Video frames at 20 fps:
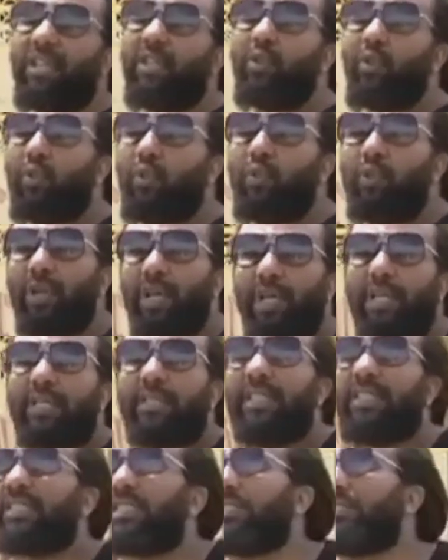you,
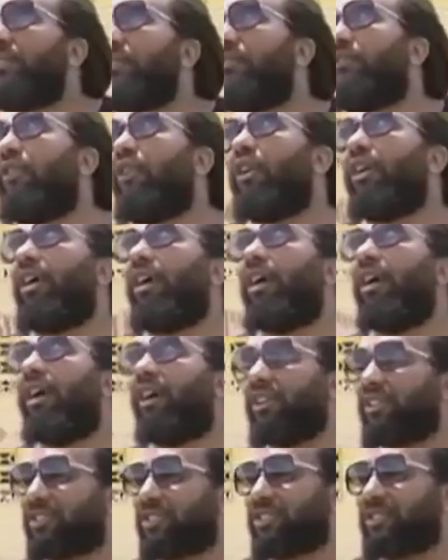this is for
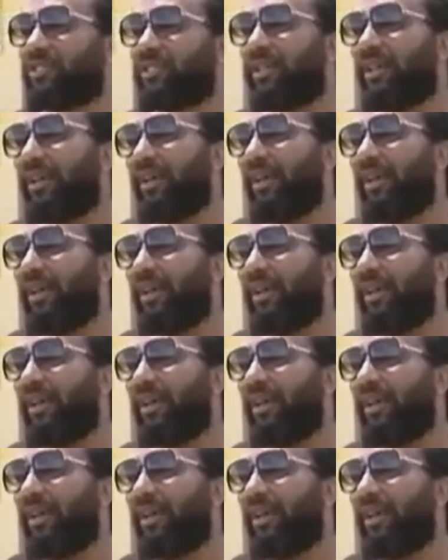us,